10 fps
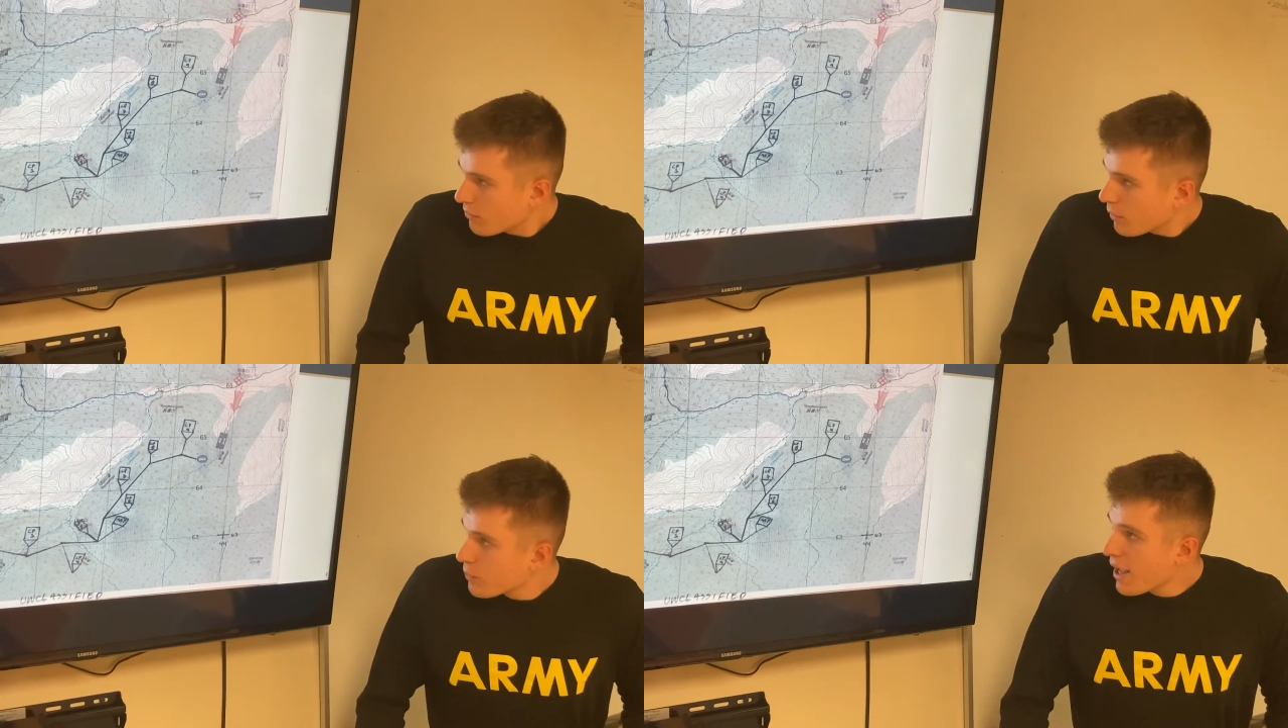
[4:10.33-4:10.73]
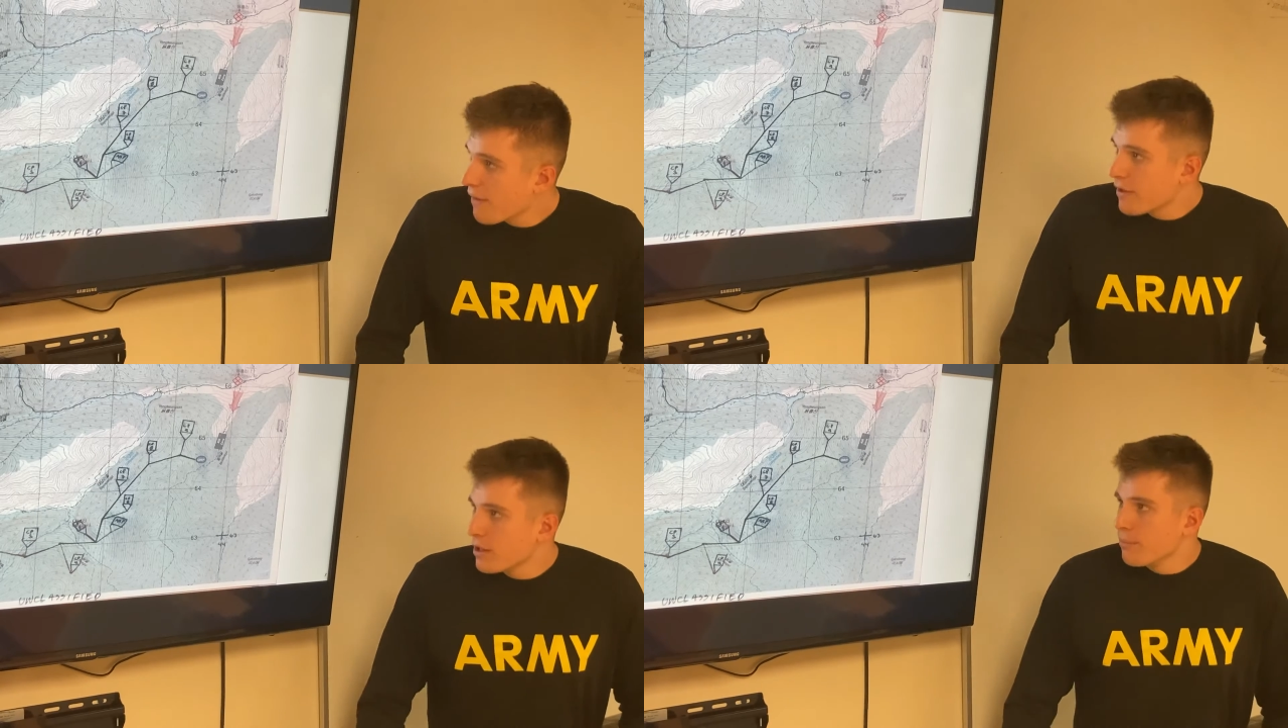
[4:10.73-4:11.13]
we
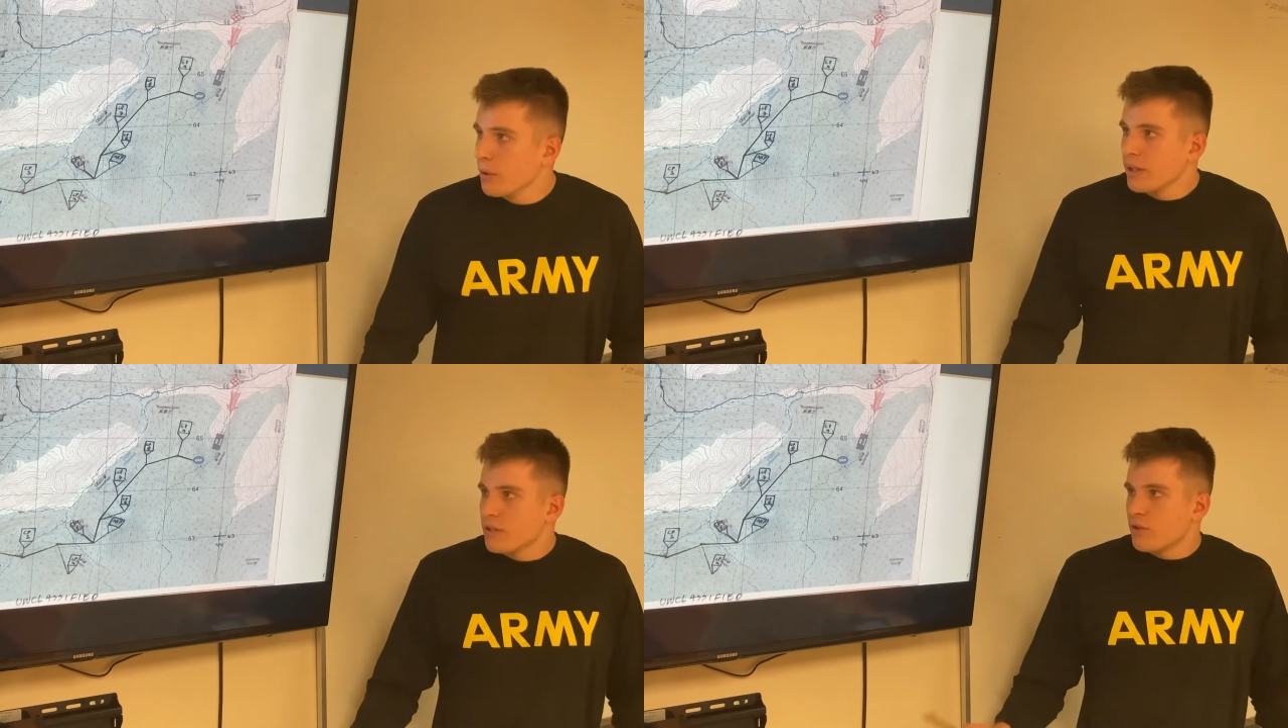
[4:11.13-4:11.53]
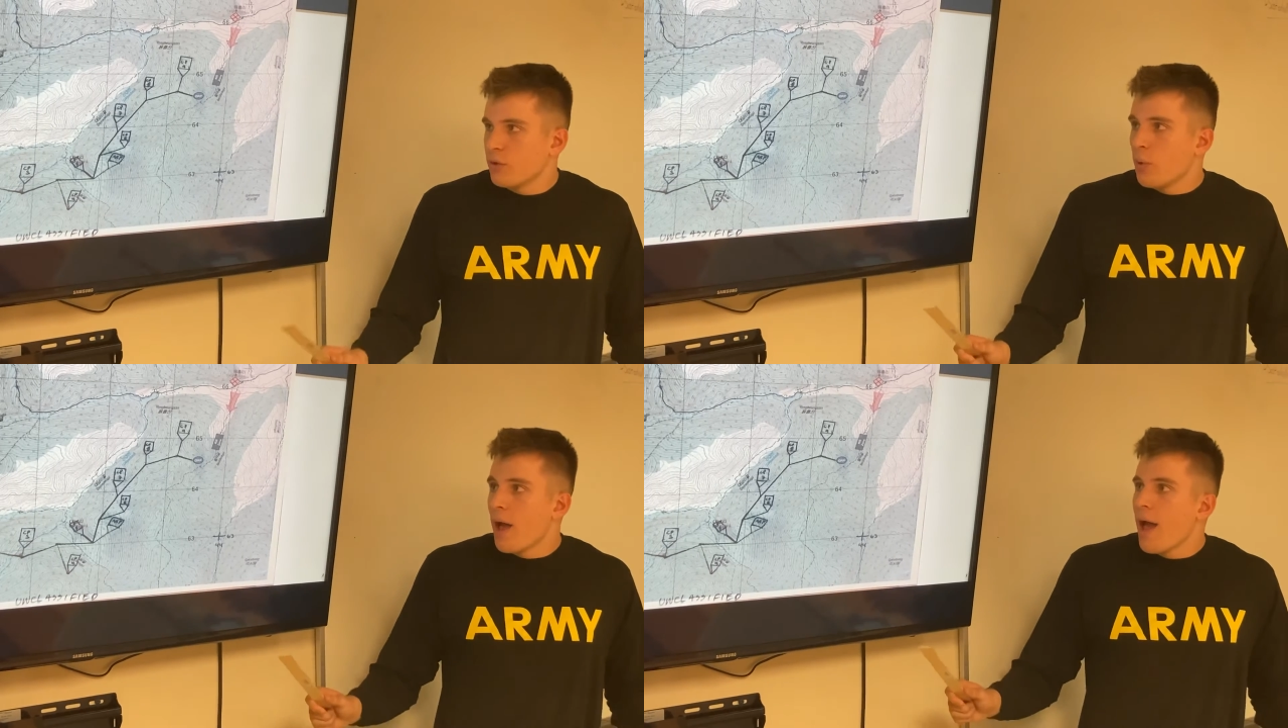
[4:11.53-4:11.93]
have that ability
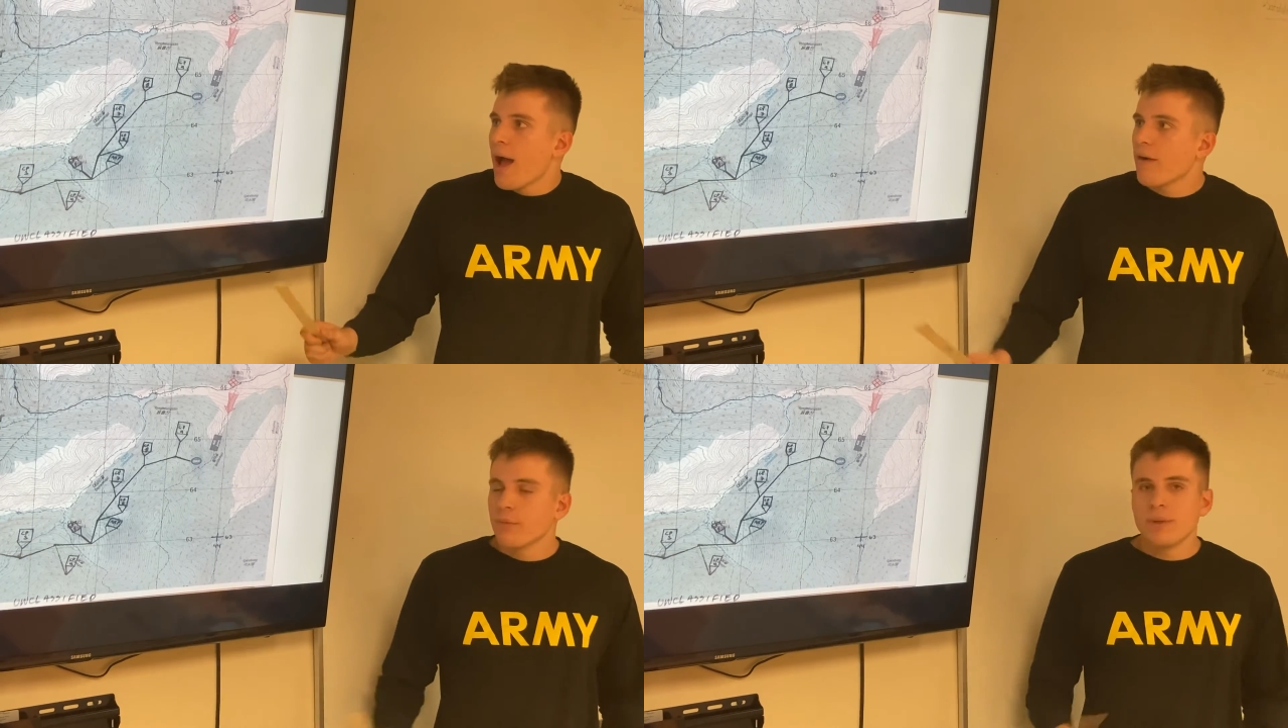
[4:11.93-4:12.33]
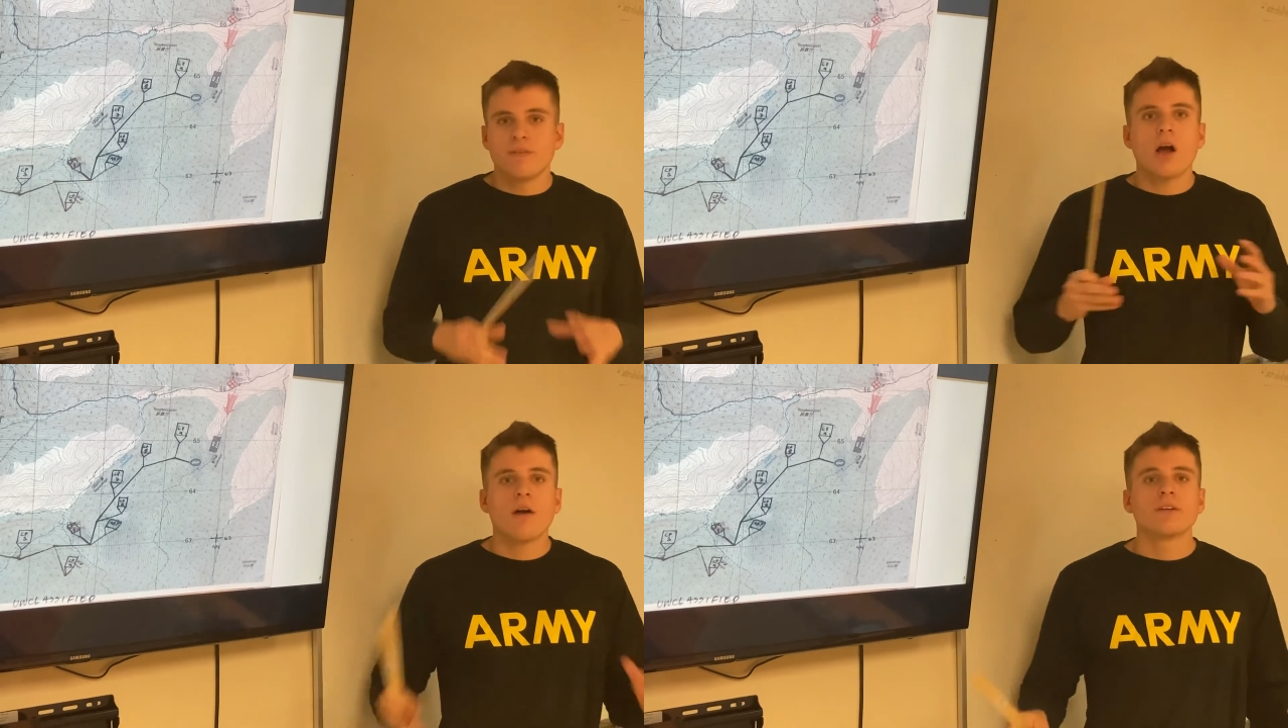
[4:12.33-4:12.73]
to have a bit of
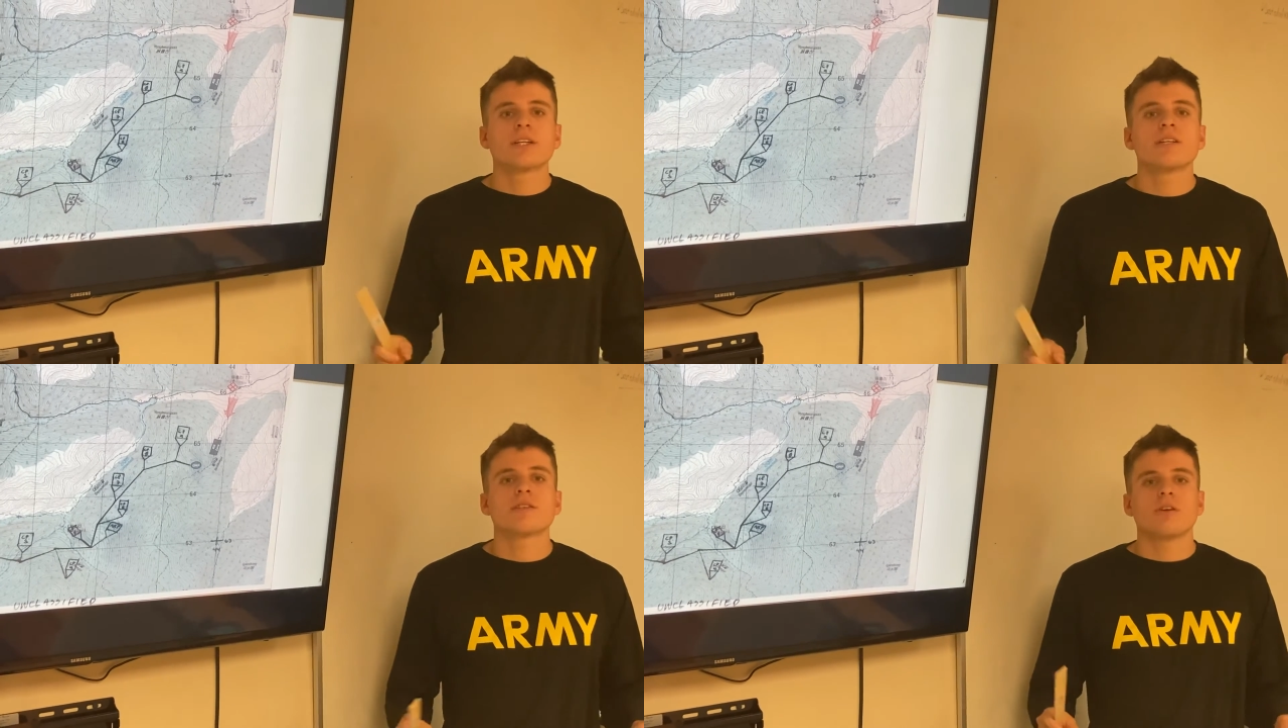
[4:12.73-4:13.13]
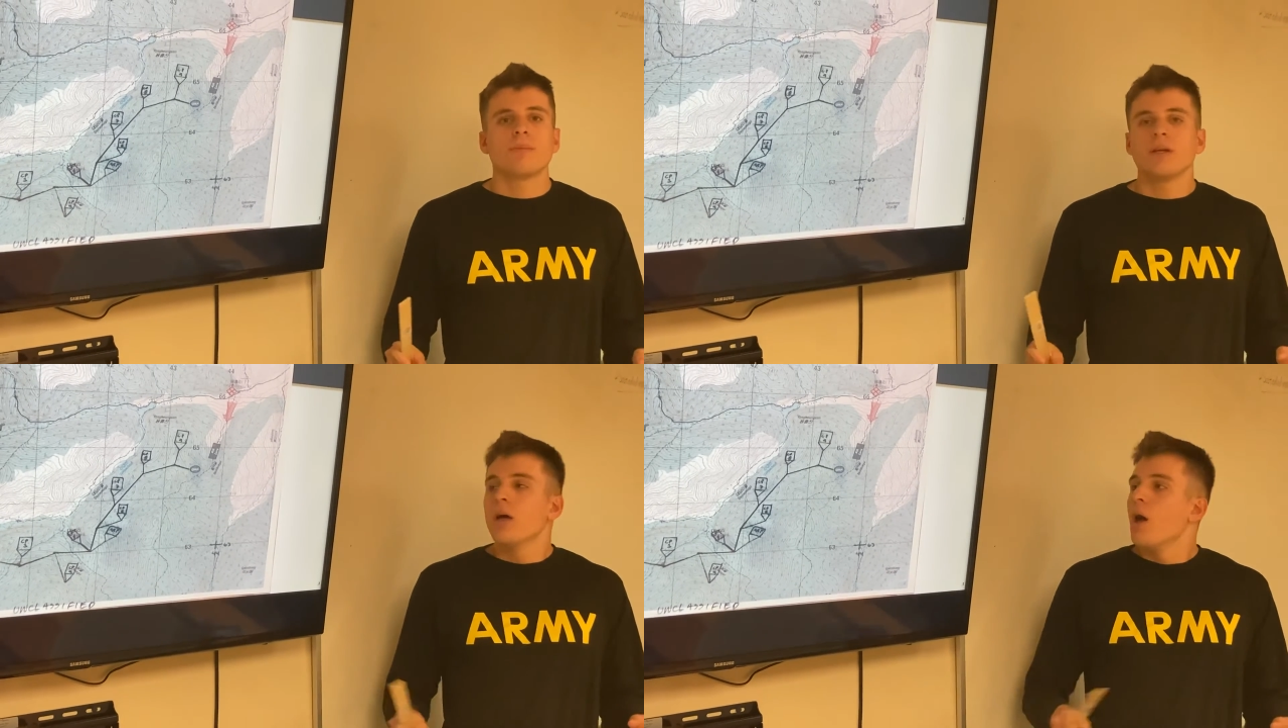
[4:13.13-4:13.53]
cover and
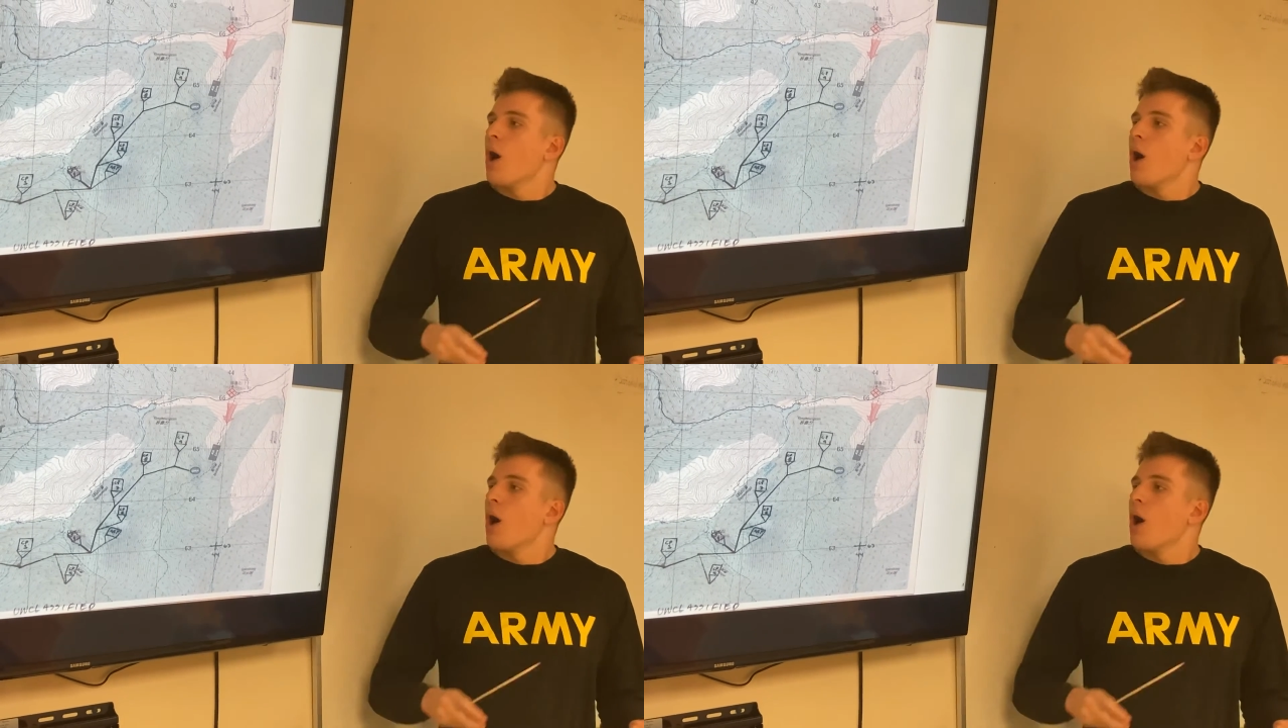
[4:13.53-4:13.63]
concealment